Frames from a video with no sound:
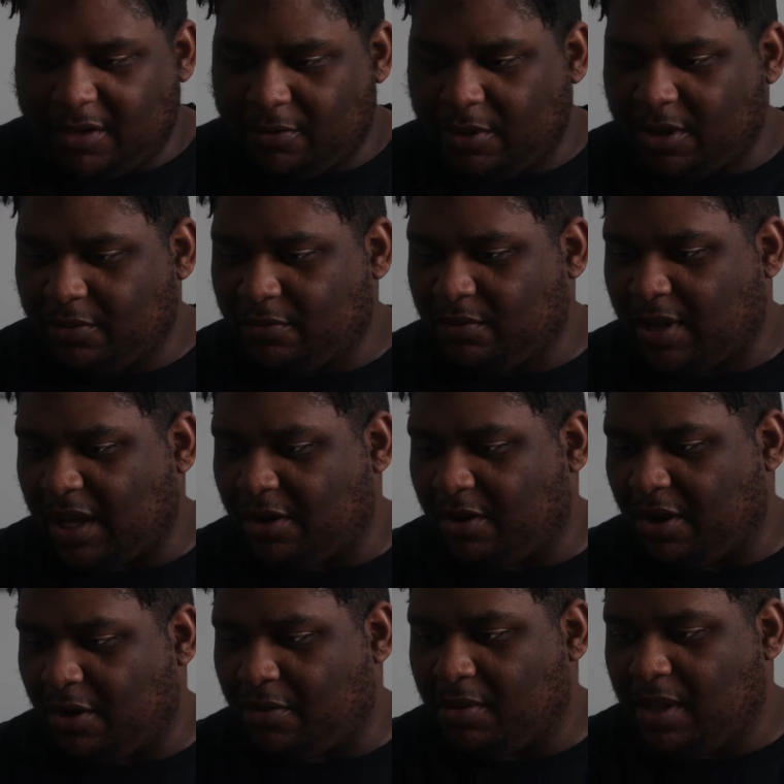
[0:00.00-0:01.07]
well, I don't
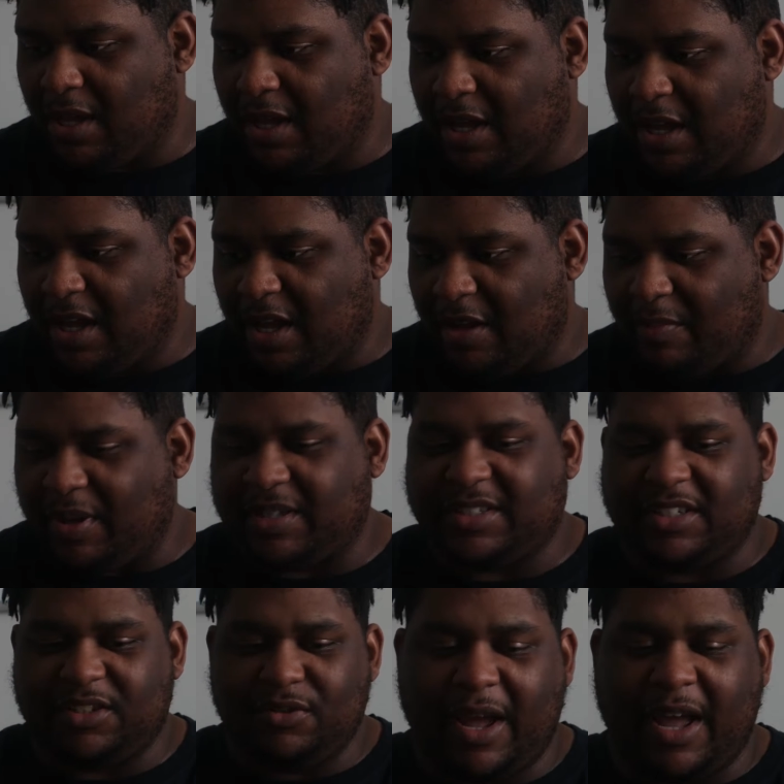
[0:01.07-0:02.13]
know. Because
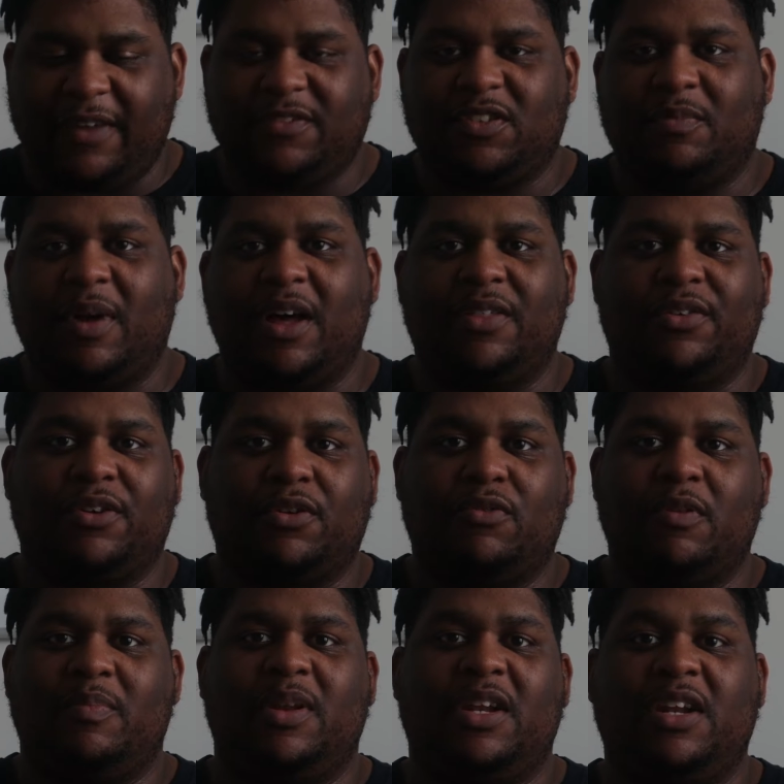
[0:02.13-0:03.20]
I have some other
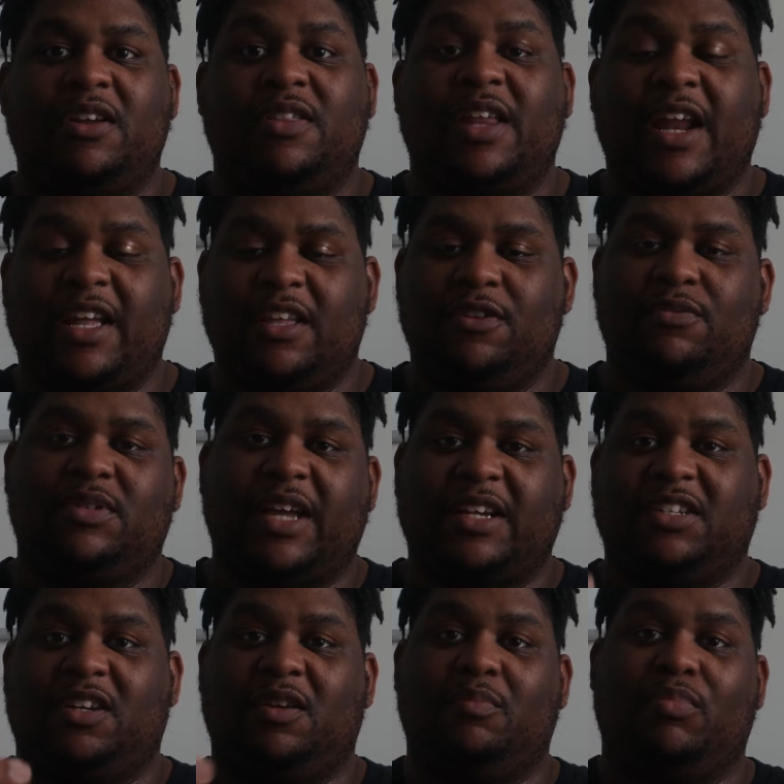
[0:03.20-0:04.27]
equipment in here that I can use,
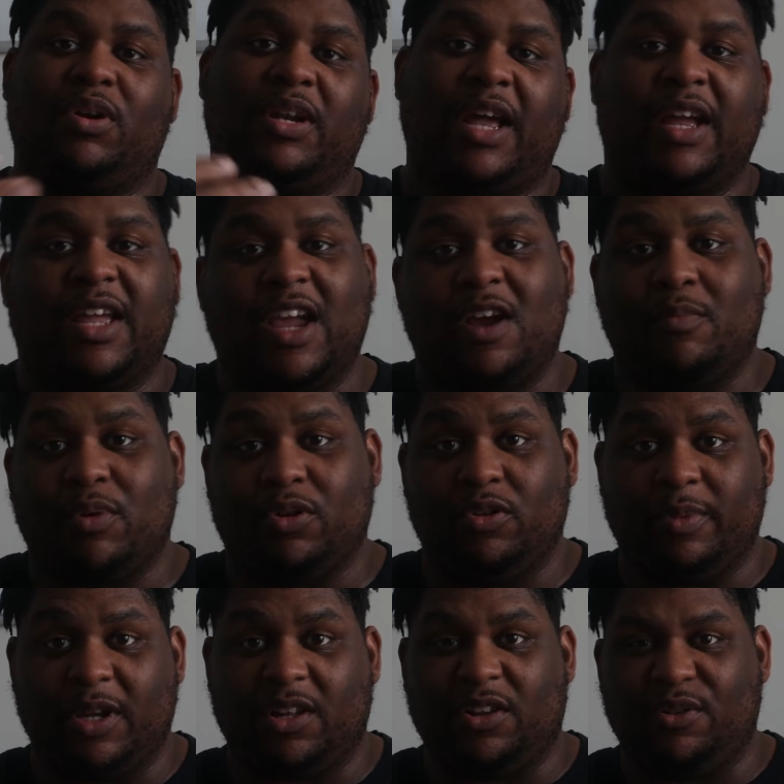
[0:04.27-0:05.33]
actually can bring that camera a little
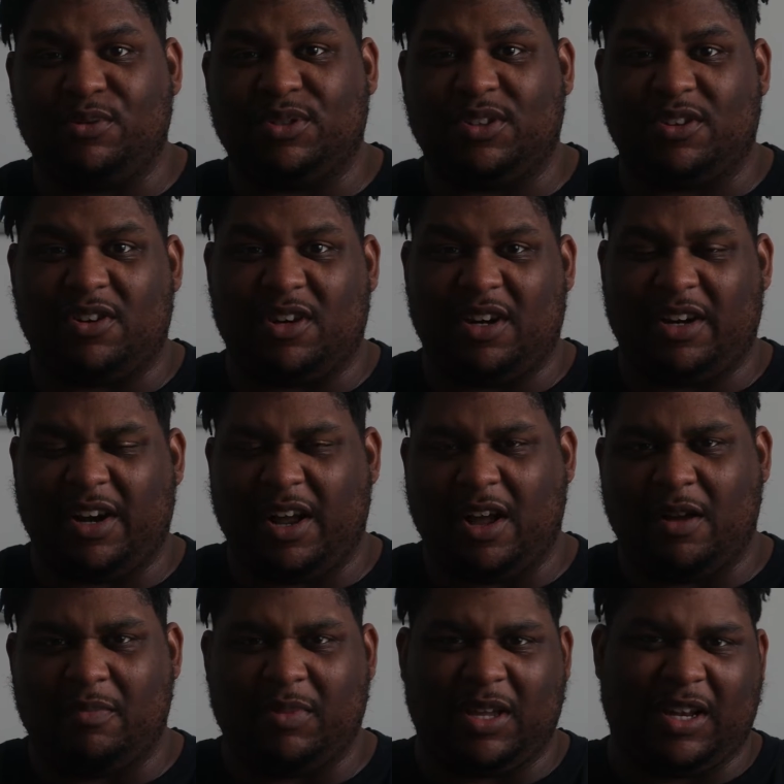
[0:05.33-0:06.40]
bit closer
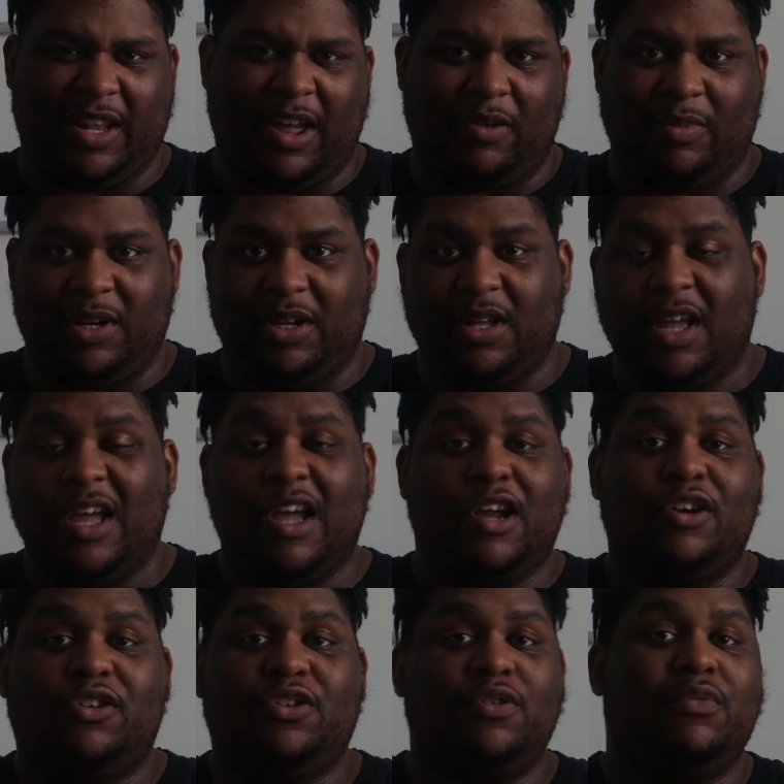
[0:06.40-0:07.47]
and can allow me to
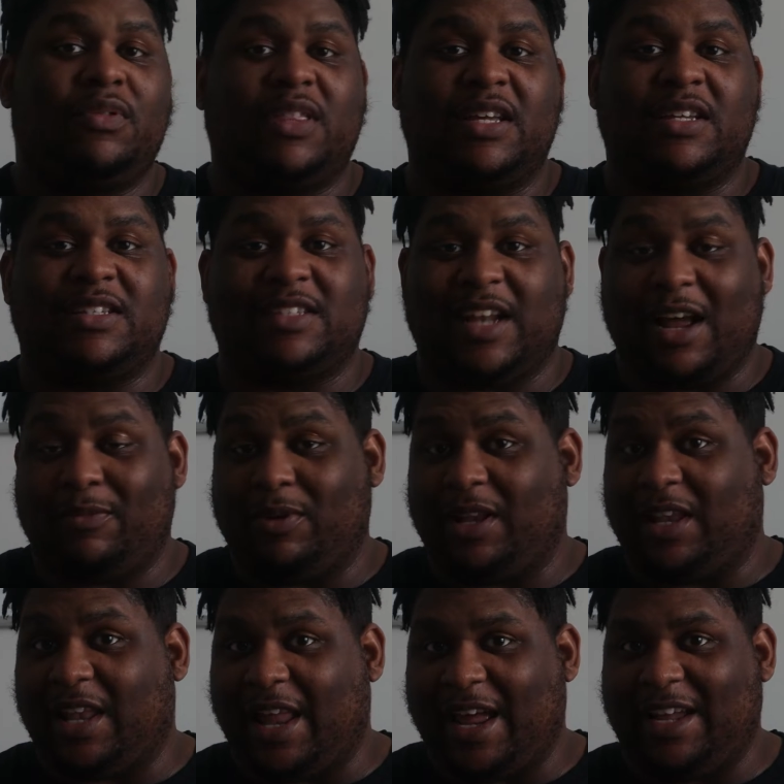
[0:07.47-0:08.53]
do things that I would
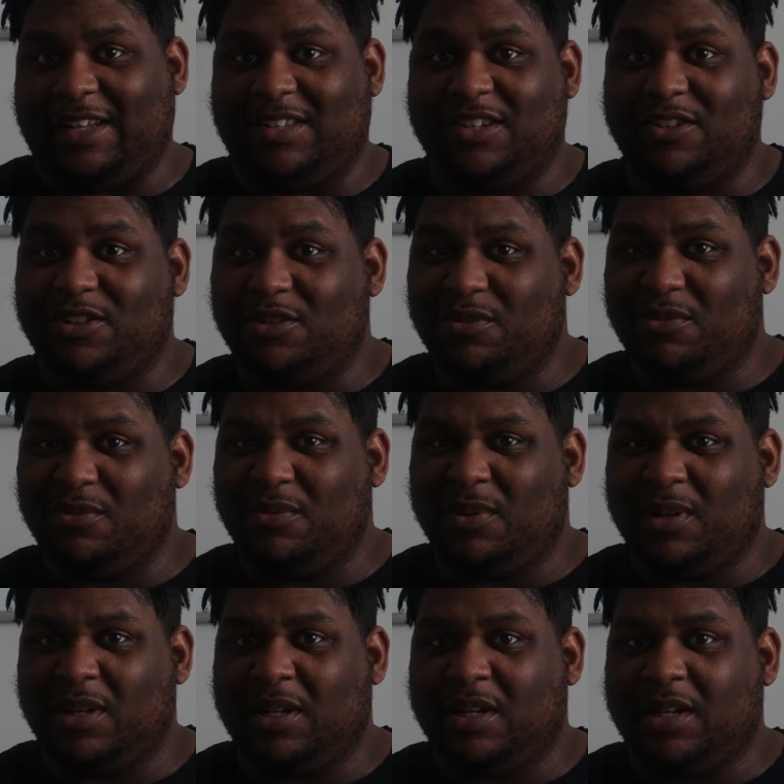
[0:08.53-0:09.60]
like to do.
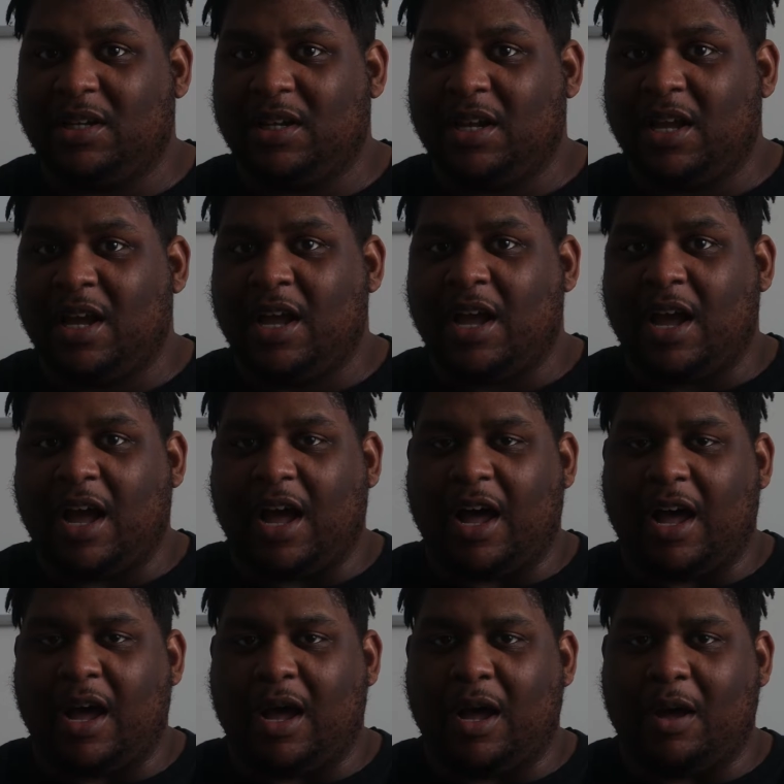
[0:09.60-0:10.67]

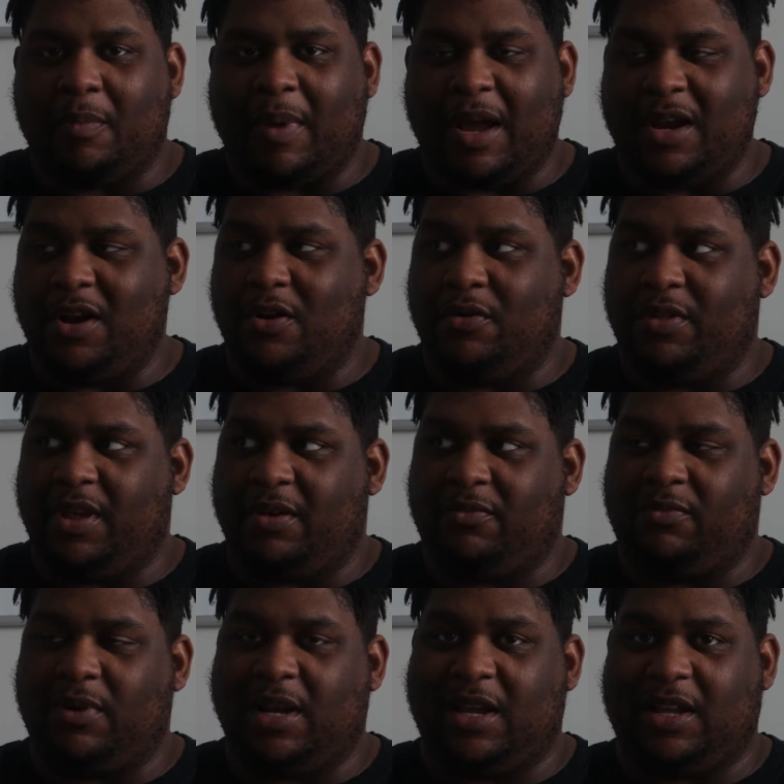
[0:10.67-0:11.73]
I know that
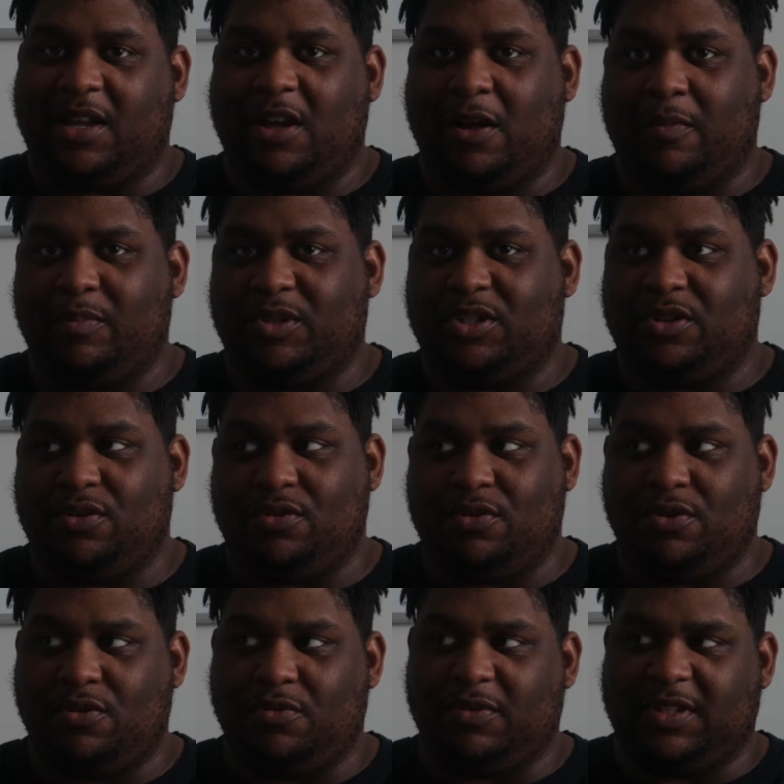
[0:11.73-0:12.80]
when it comes to
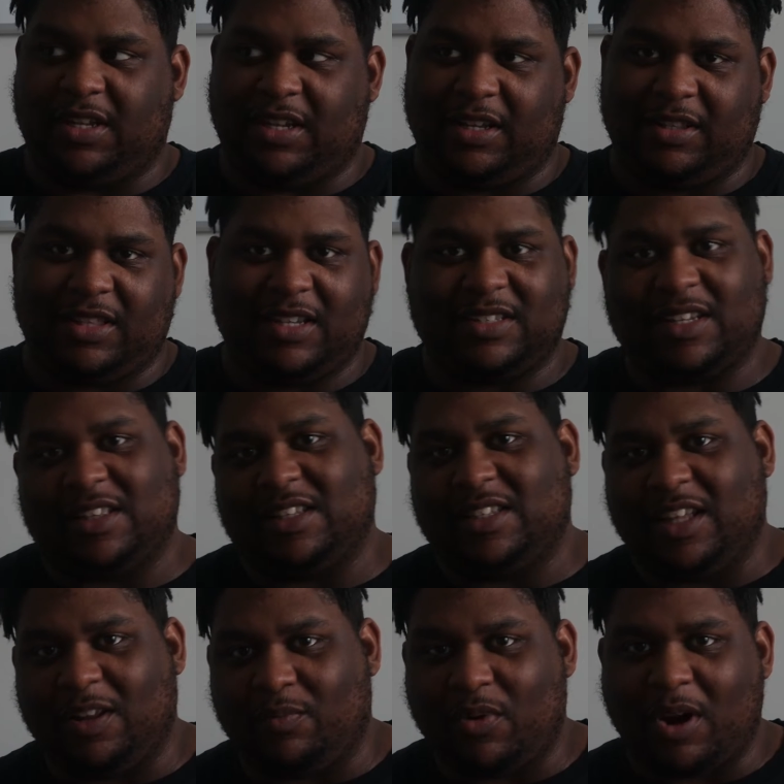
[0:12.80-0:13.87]
using things like the
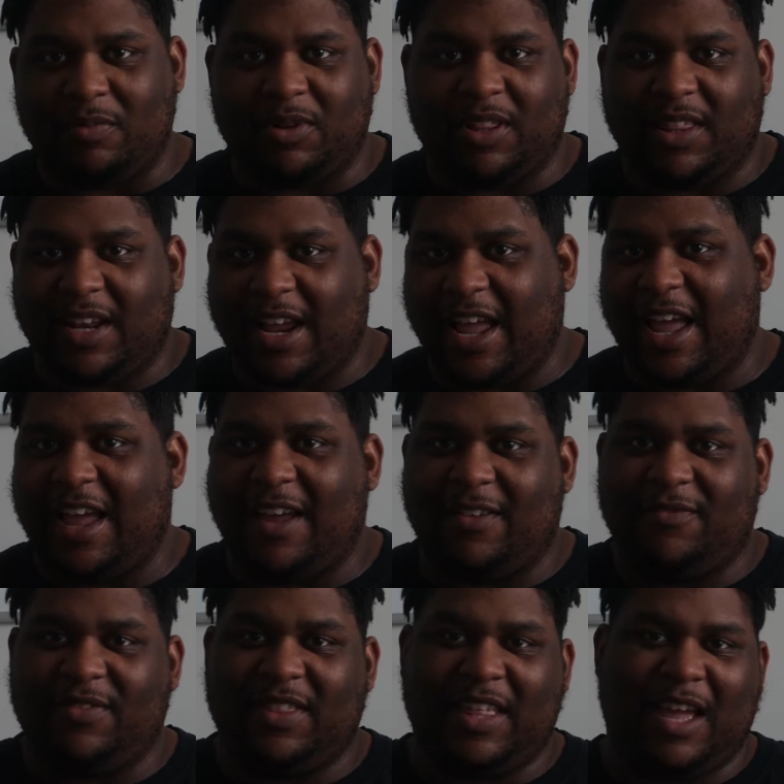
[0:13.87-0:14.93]
teleprompter that I
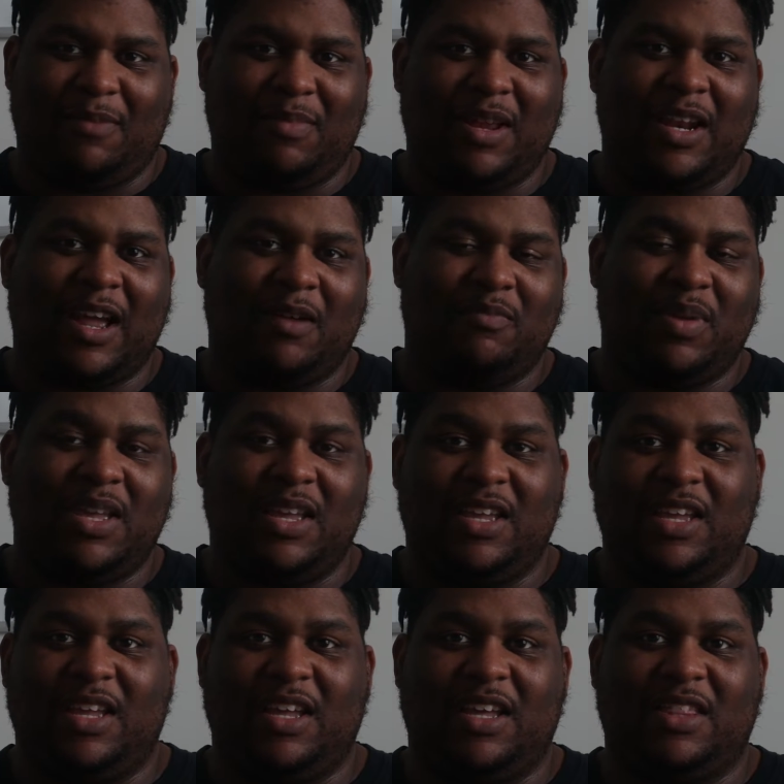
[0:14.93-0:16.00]
have, that may not be